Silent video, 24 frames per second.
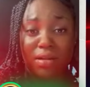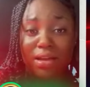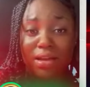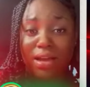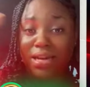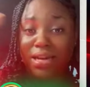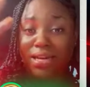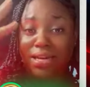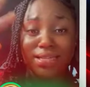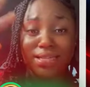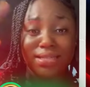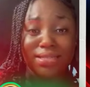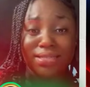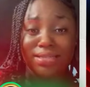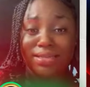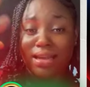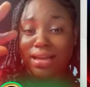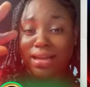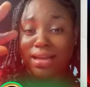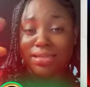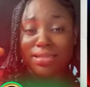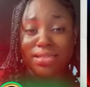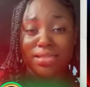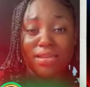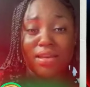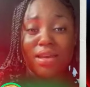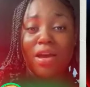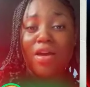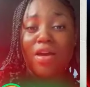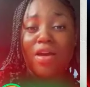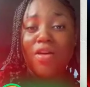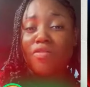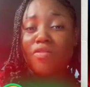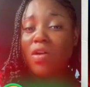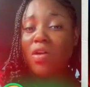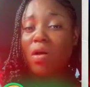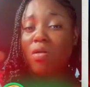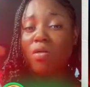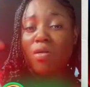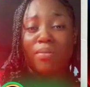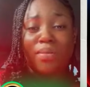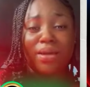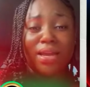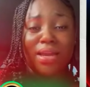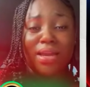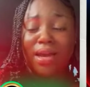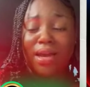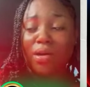a distance far where me
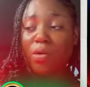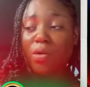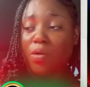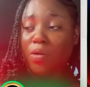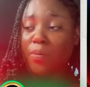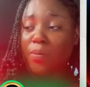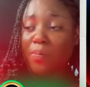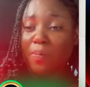did I go.